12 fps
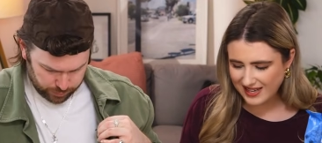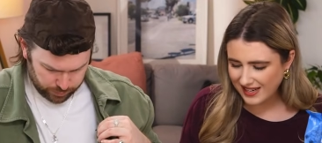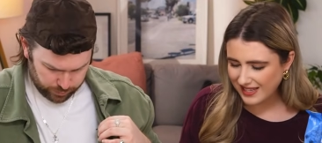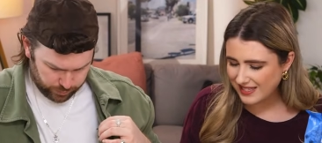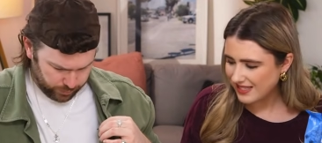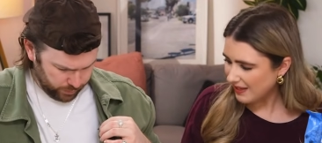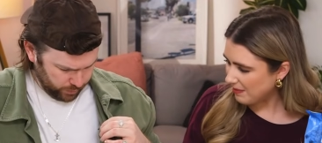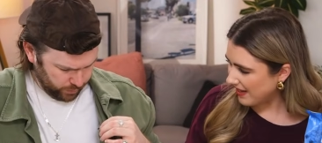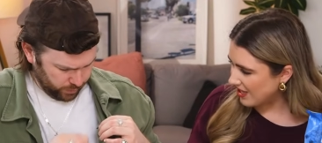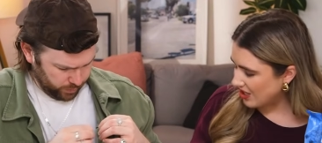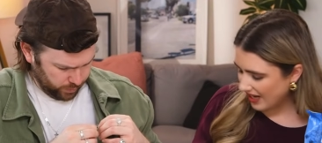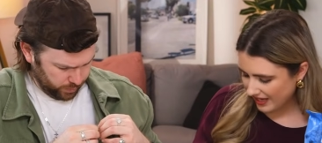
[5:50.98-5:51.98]
Speaker 1: it needs to
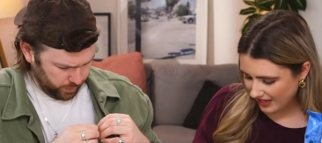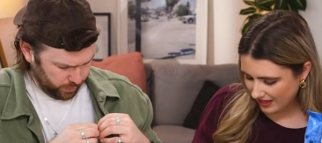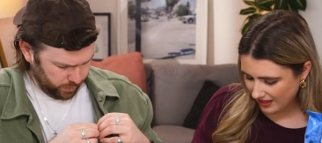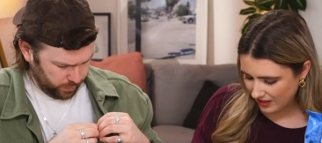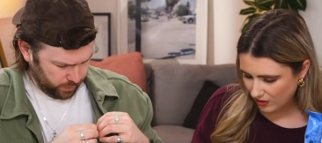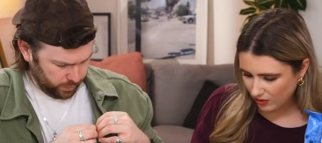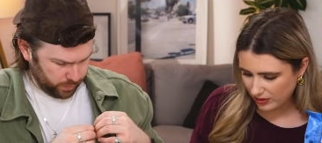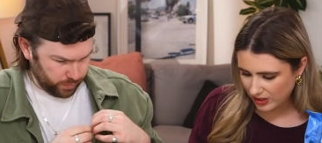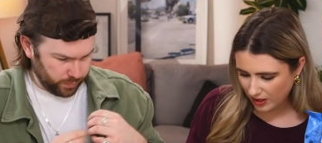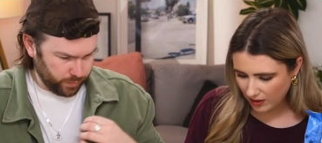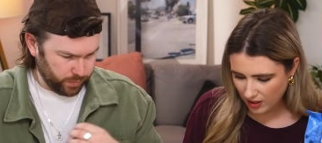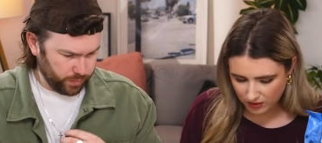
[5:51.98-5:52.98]
be a jacket like yours,
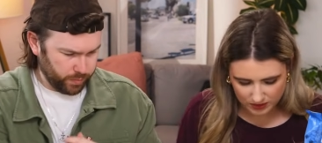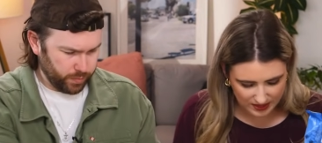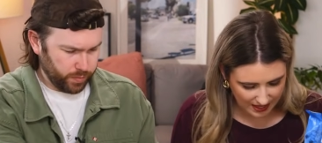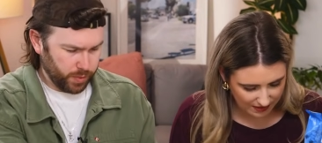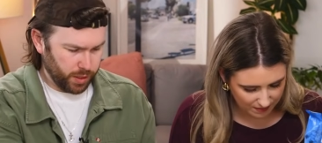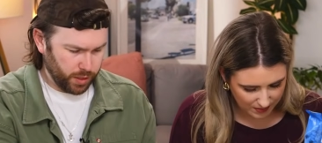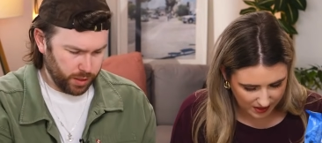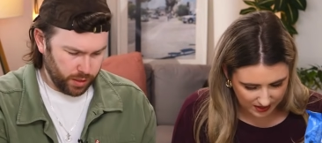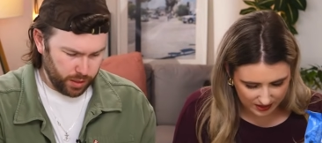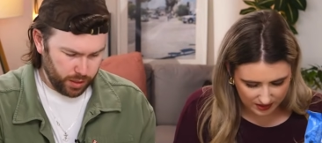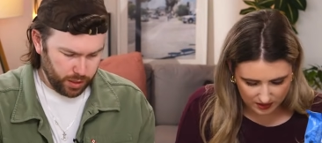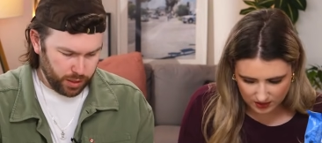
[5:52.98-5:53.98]
so I'll save
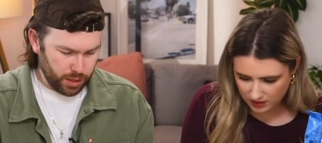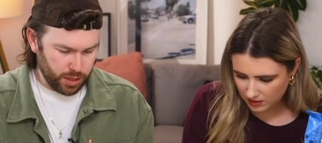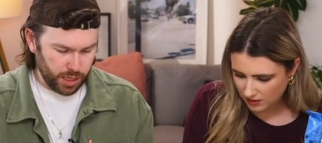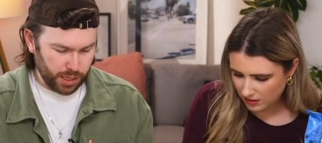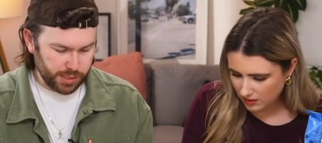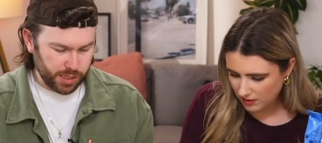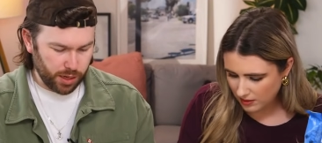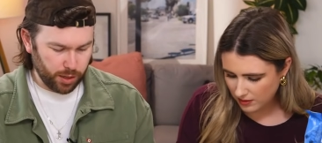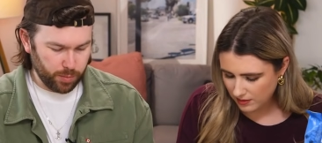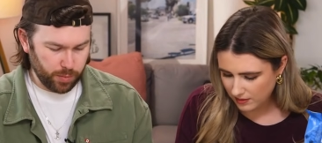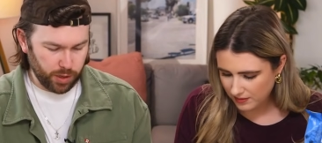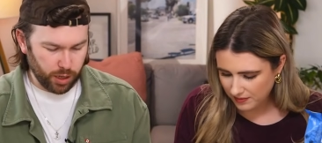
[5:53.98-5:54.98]
mine.
Speaker 2: The thing is,
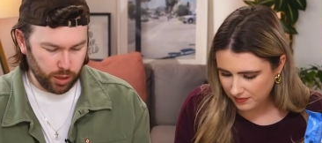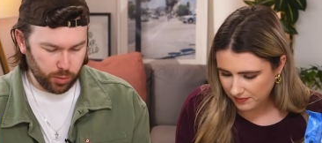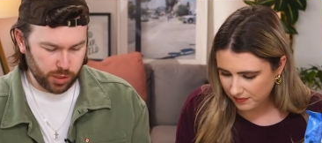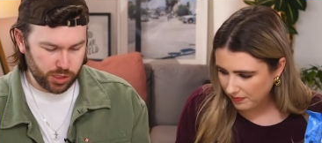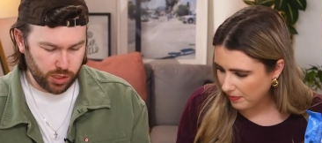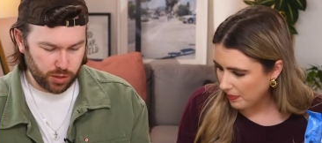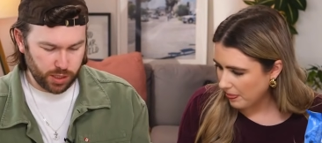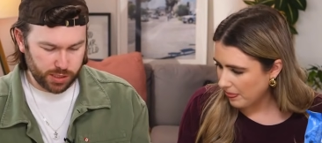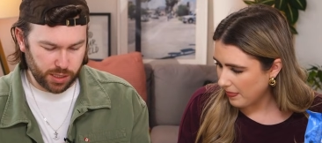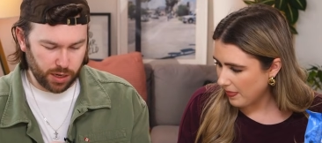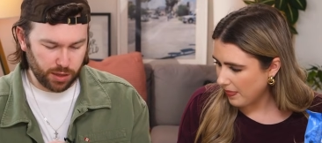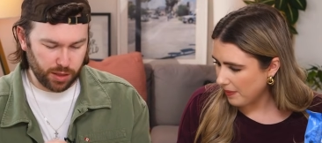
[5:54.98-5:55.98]
I'm I always do this
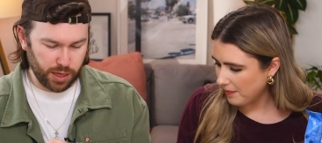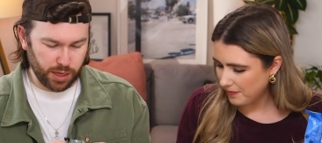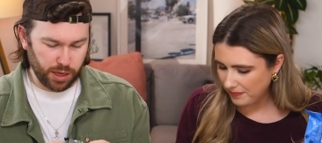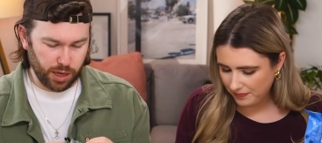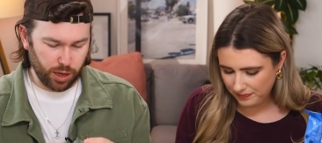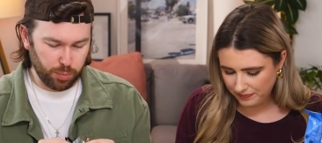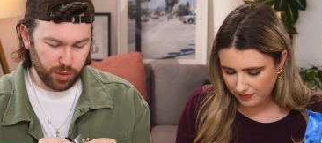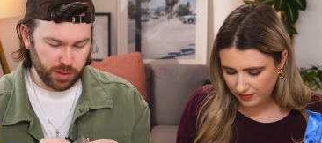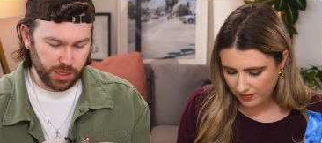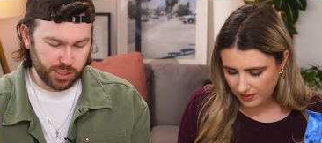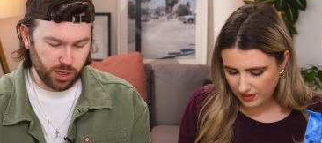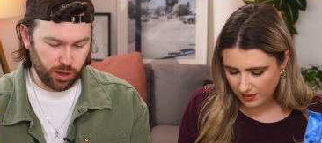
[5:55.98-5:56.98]
kind of thing, and I'll put
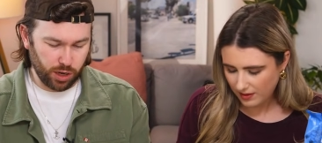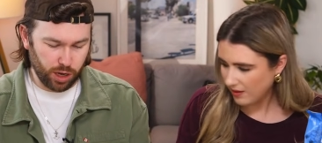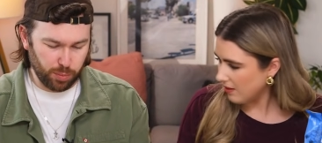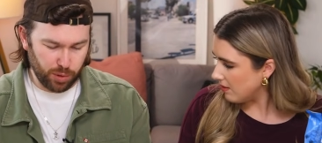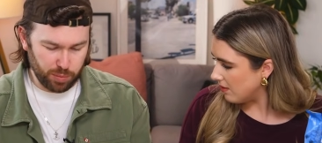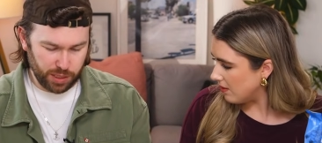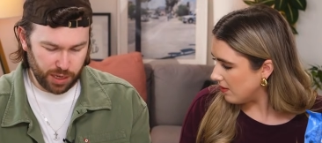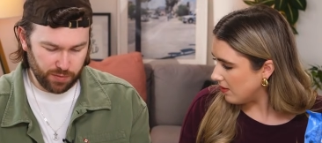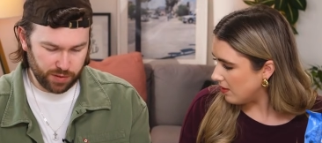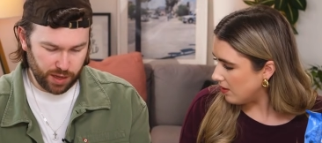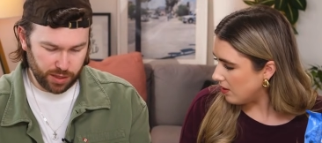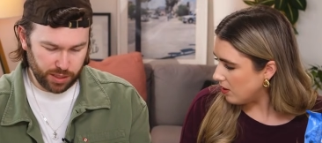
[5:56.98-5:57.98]
these on, and I'll probably never
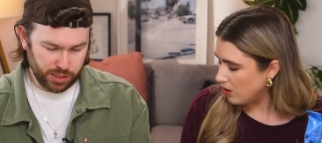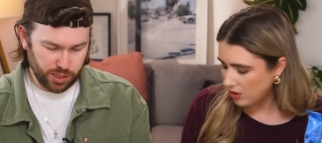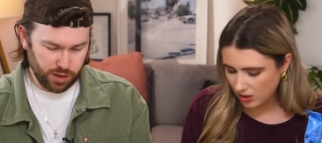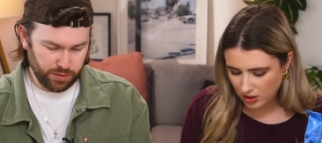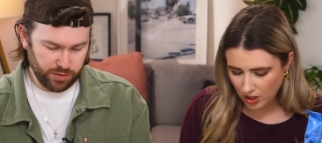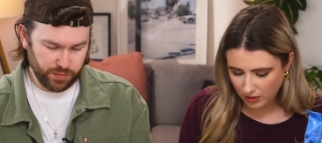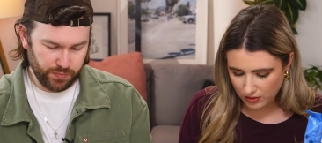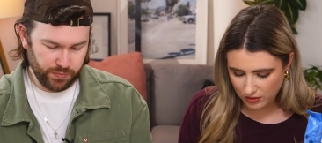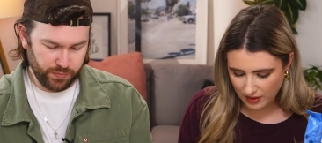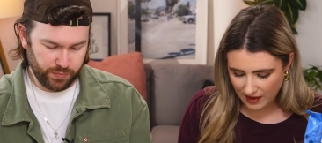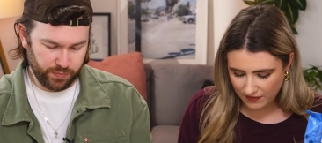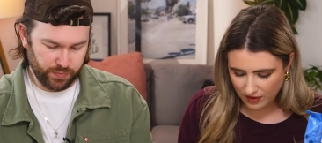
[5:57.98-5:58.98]
take these off.
Speaker 1: Yeah,
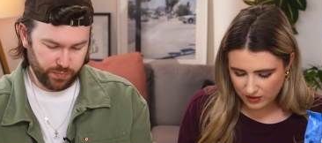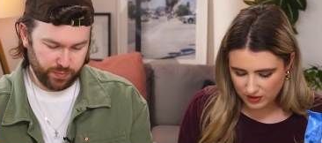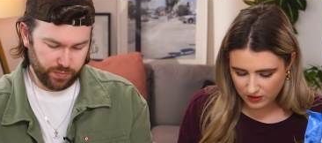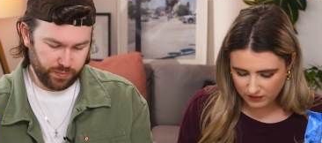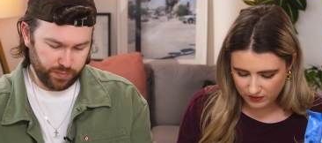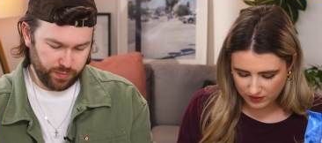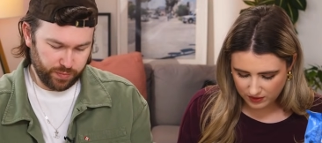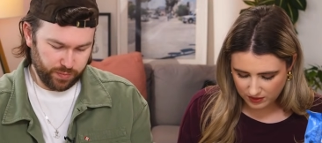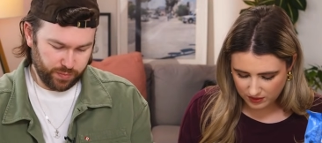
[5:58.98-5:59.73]
you'll have those on for